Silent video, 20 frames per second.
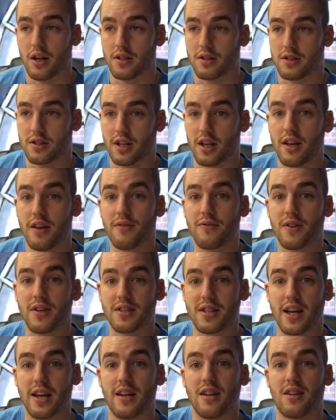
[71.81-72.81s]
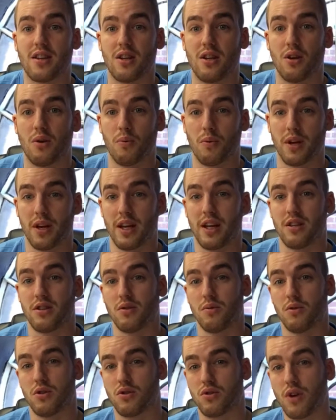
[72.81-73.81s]
see if there's anything that we need
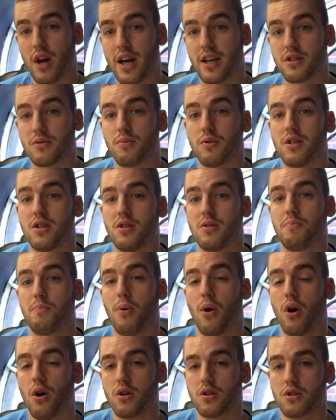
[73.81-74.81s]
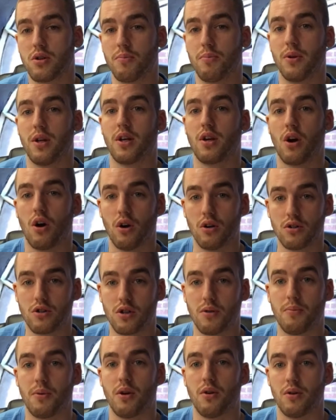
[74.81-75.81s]
to address which is possibly
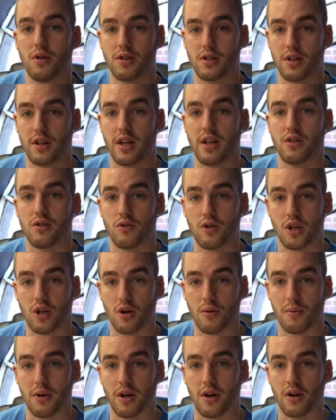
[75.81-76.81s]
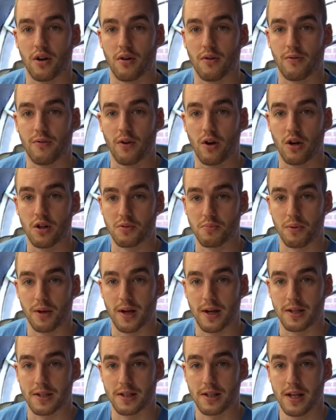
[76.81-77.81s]
contributing to the injury coming on in the first
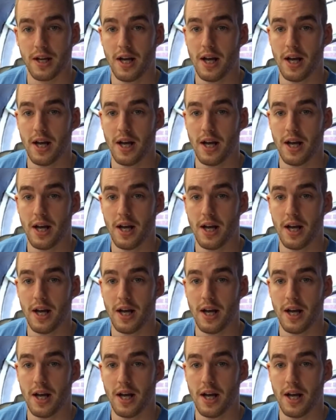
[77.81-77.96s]
place.